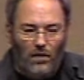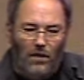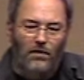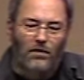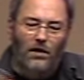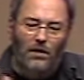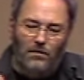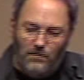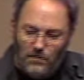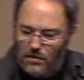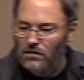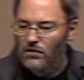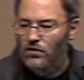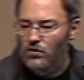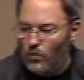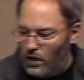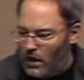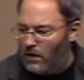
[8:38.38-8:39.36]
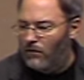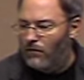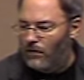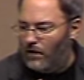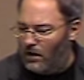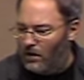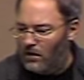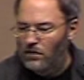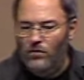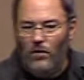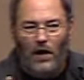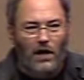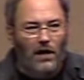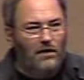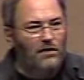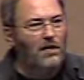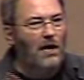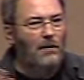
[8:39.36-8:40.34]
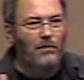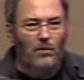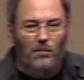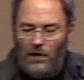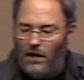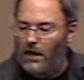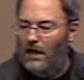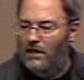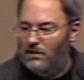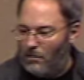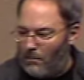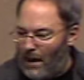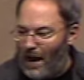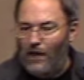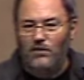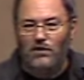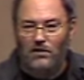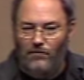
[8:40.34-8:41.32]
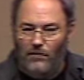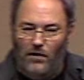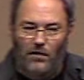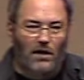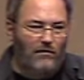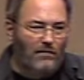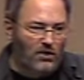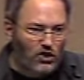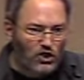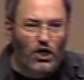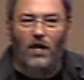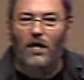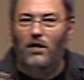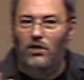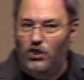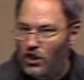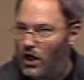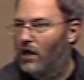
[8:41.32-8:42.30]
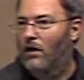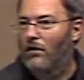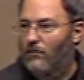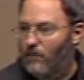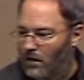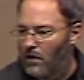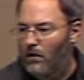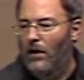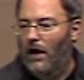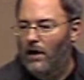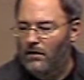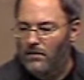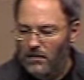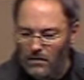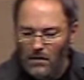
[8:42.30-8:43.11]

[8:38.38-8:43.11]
the swing feel is right on top of the beat. It has a bouncy feel, kind of a chugga-chugga feel, right?